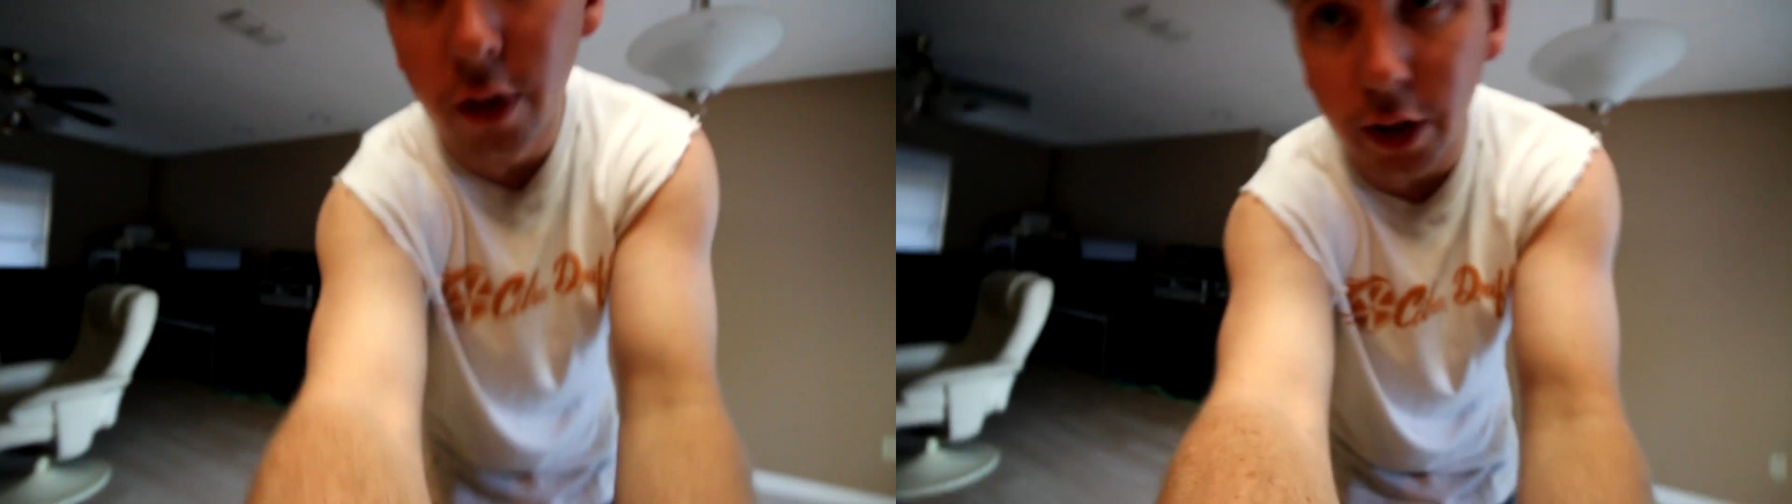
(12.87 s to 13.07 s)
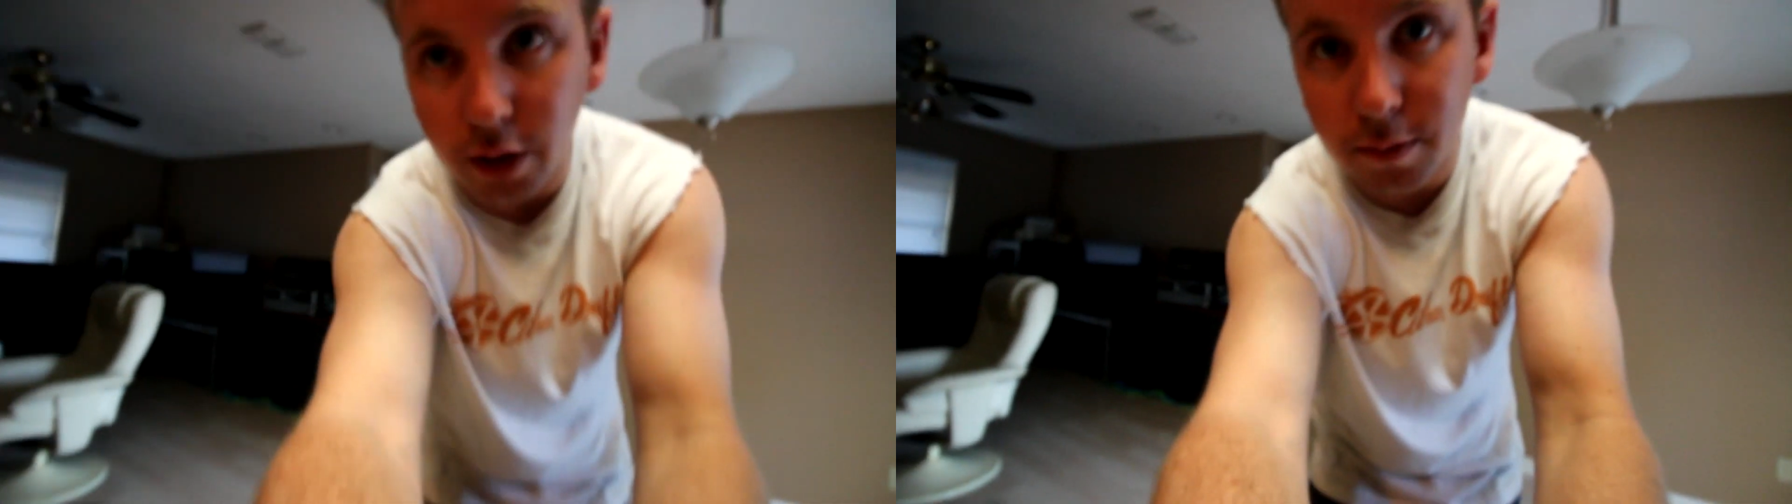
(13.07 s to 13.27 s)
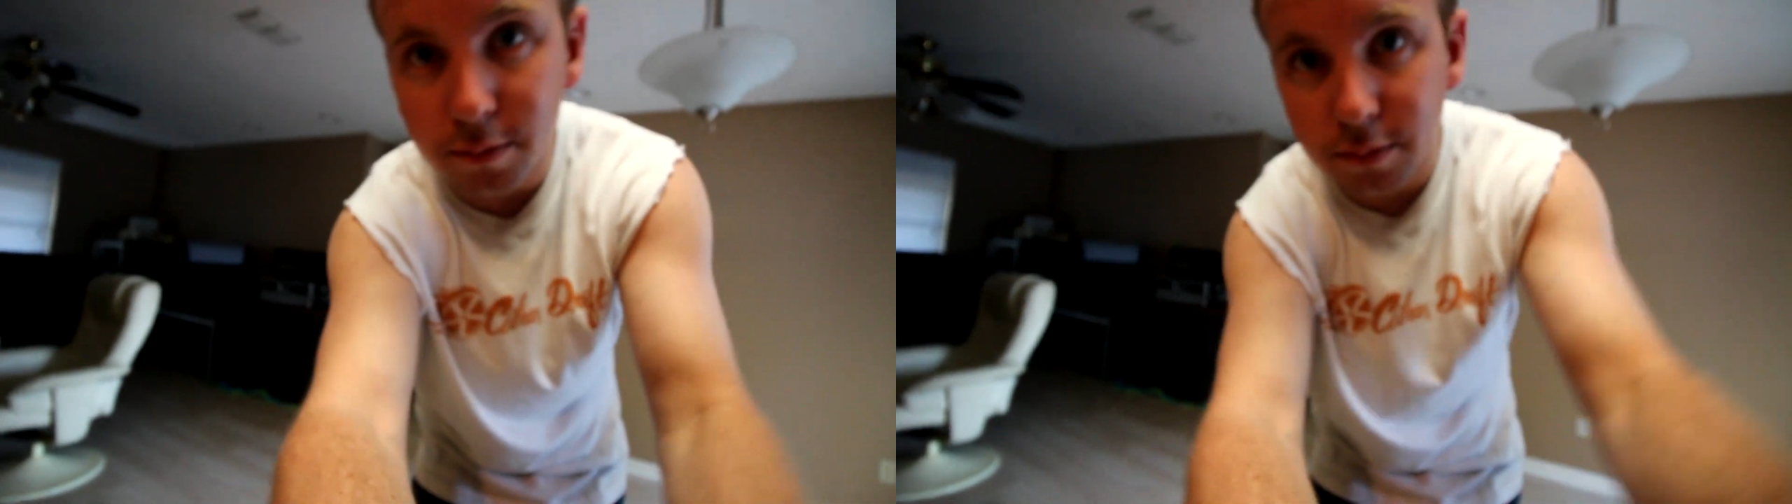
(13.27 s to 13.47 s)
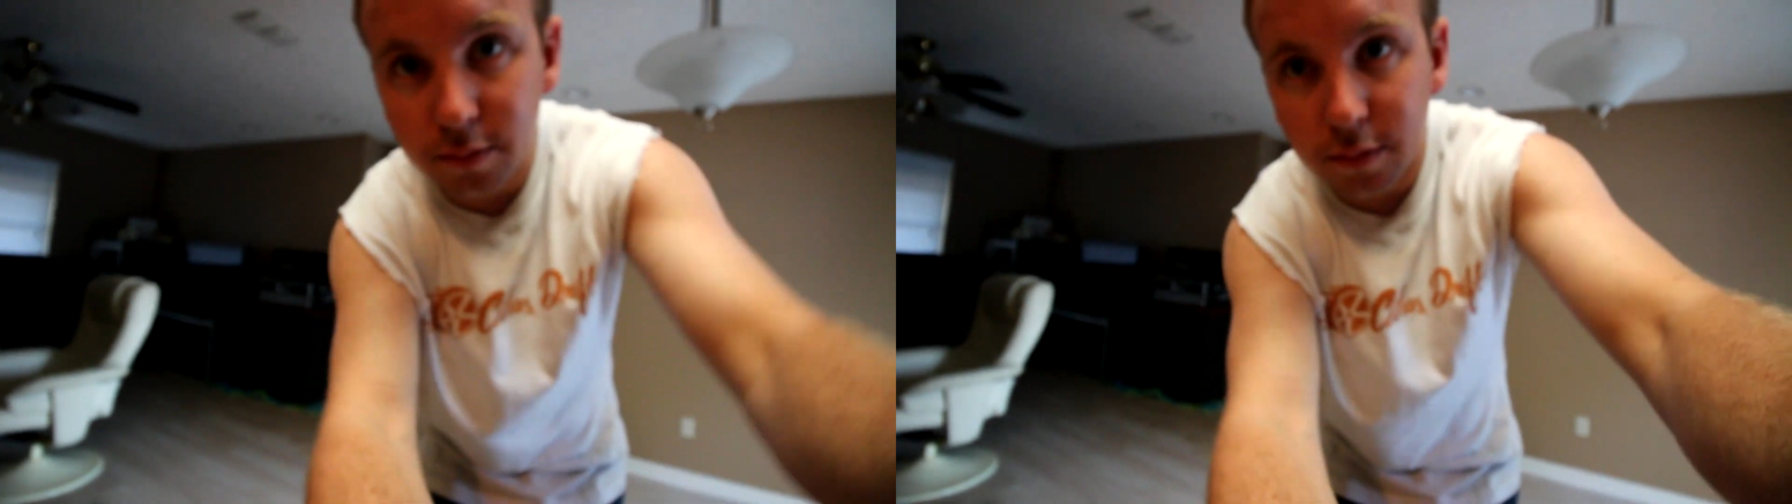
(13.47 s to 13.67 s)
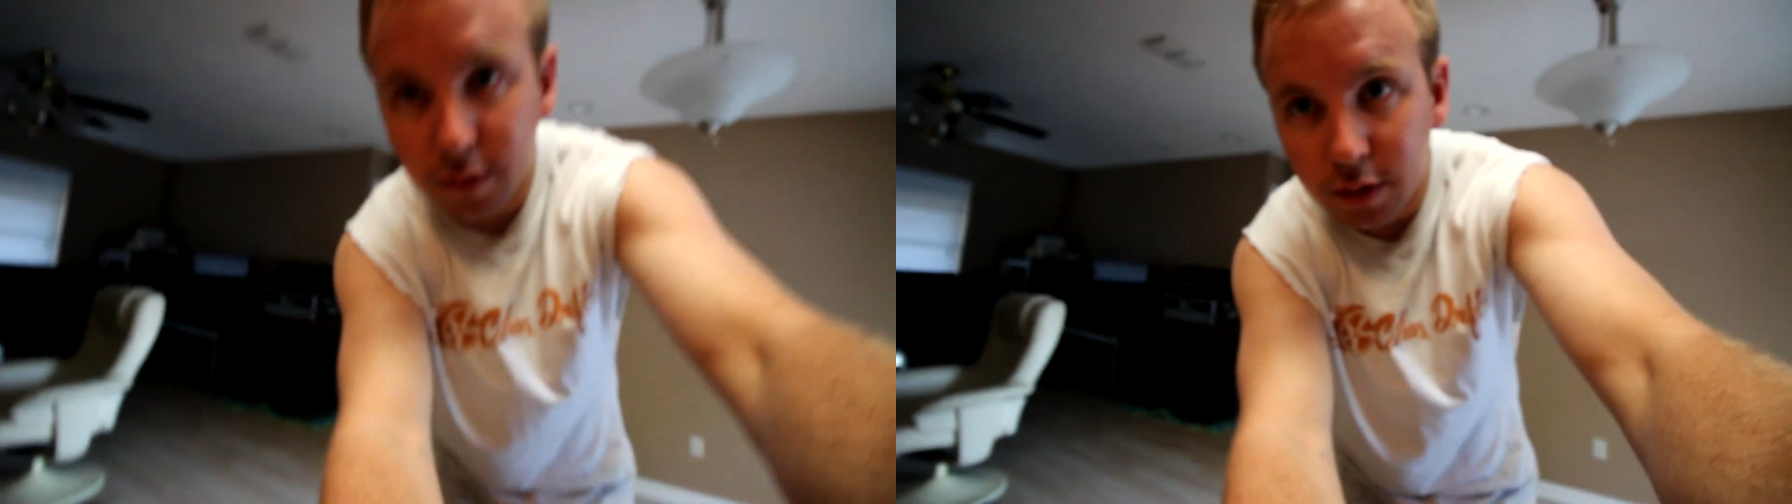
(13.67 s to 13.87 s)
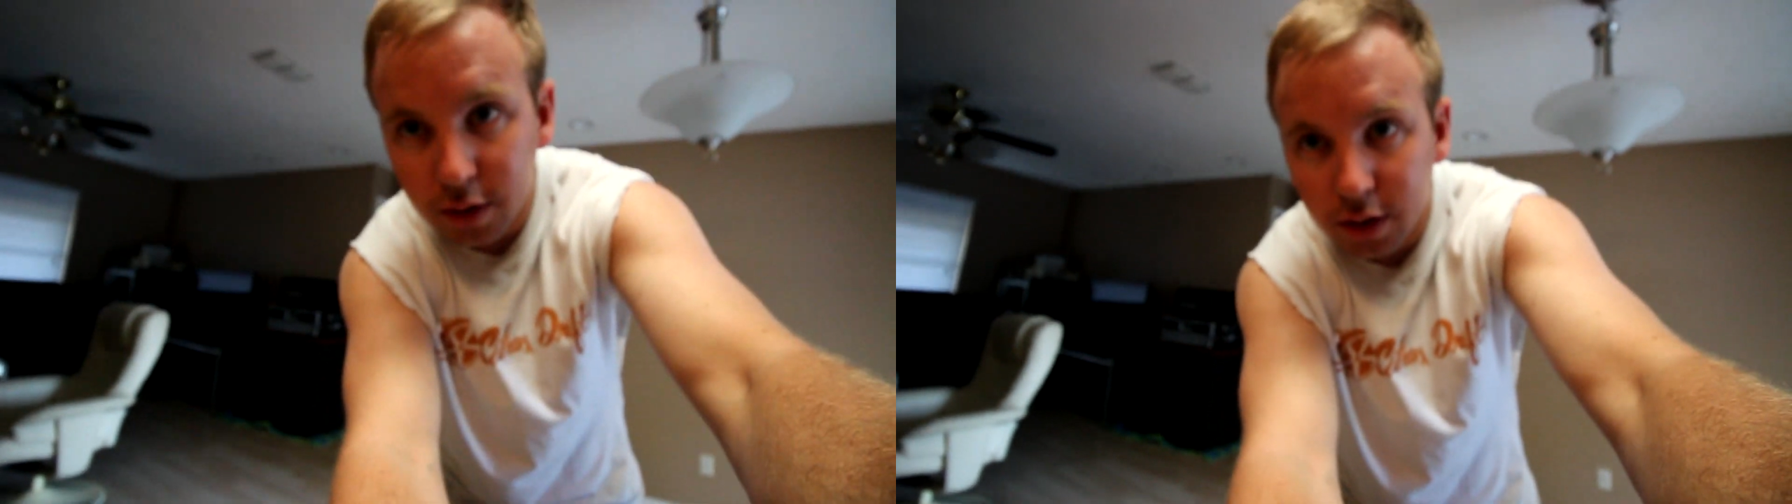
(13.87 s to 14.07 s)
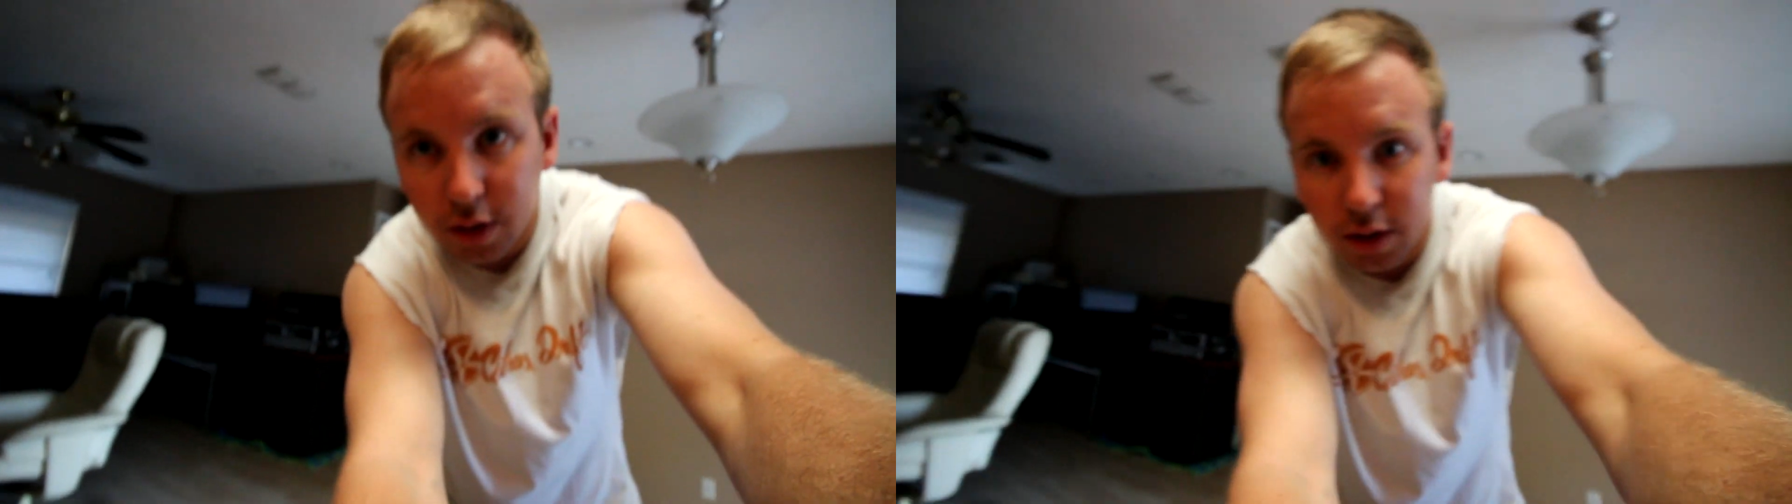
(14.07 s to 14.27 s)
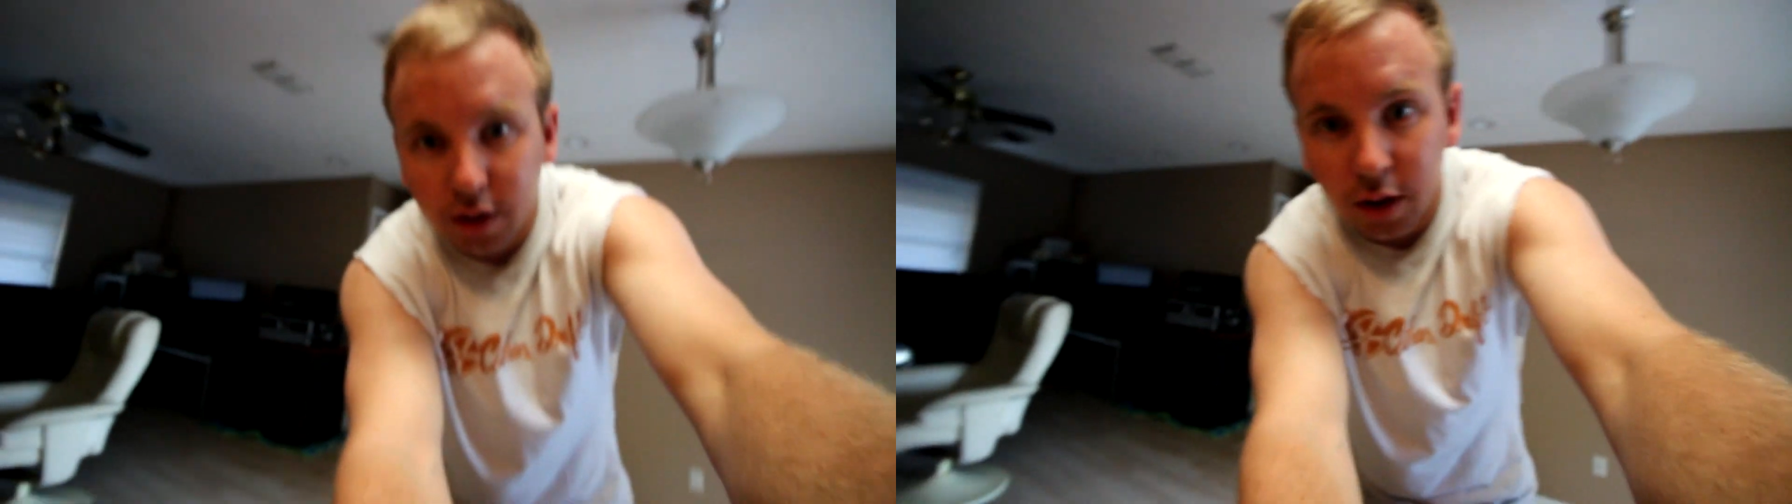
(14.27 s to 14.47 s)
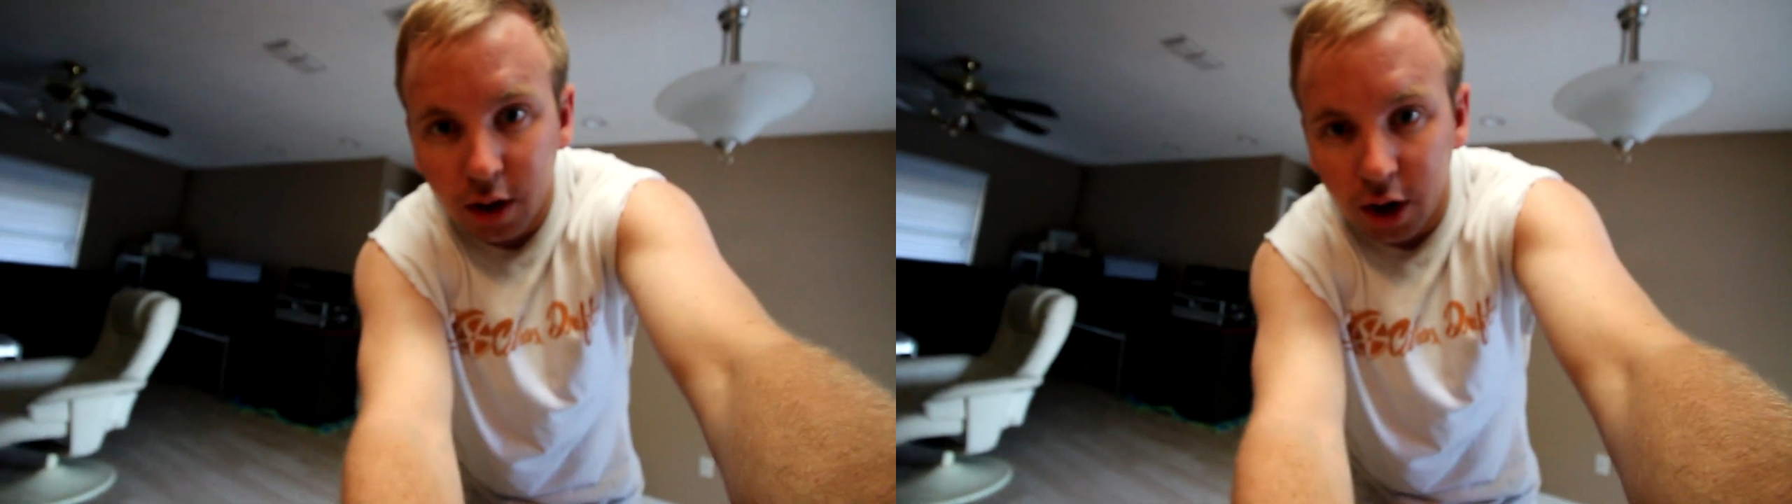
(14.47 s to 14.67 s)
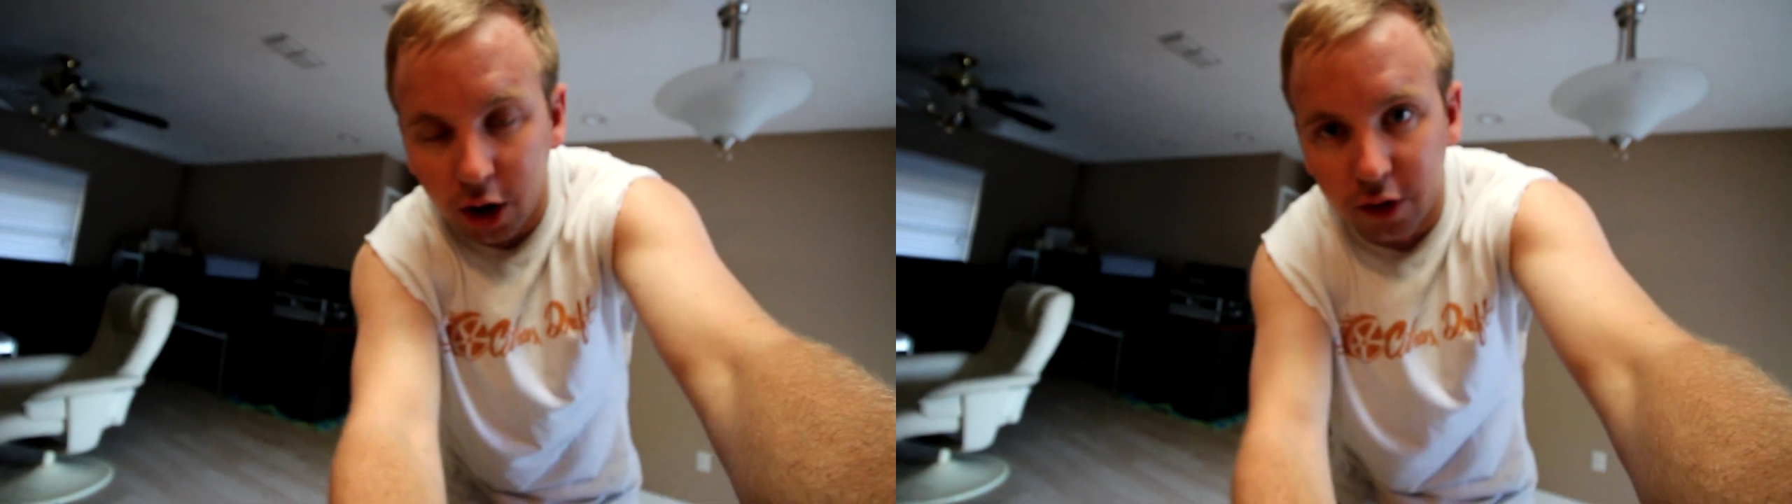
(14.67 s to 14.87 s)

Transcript: Like, I